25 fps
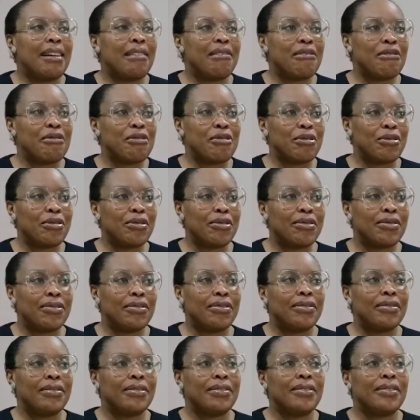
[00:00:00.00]
Arove,
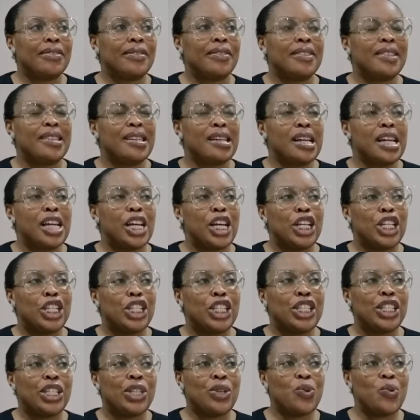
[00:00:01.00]

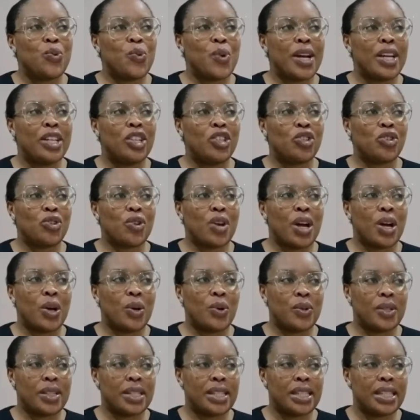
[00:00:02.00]
she wear
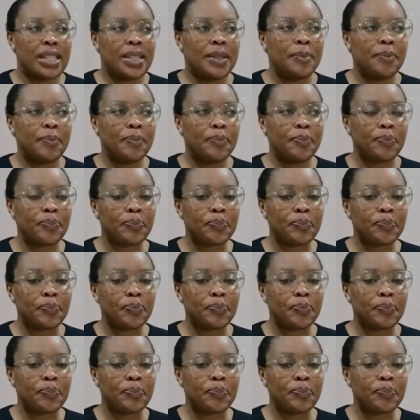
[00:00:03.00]
trousers